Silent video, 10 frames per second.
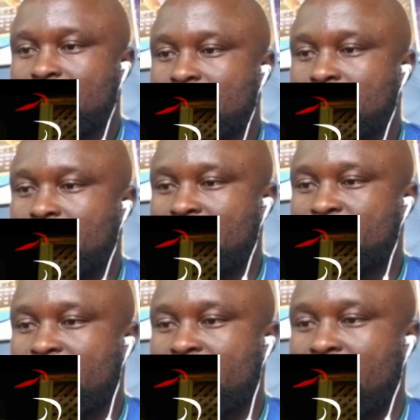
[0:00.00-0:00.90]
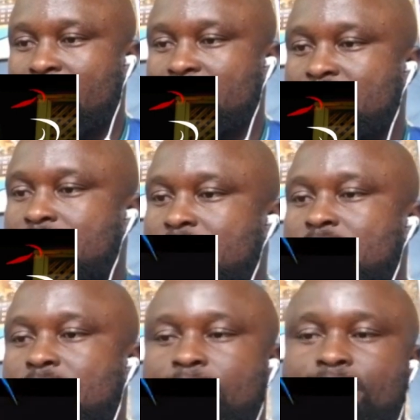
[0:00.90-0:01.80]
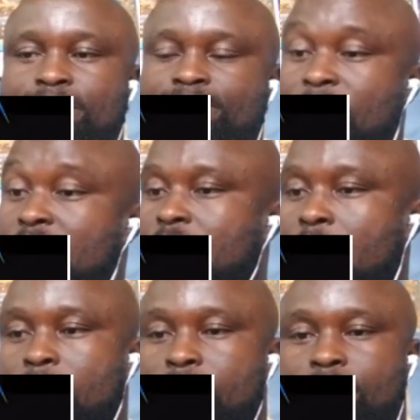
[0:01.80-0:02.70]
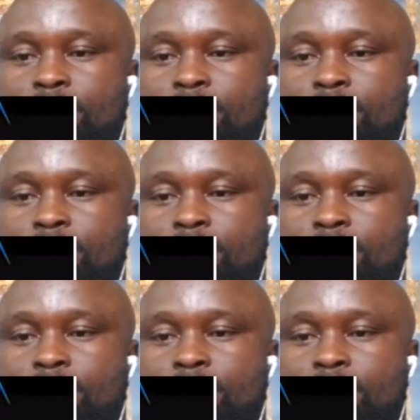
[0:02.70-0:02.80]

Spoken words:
so let's check it out. Let's go.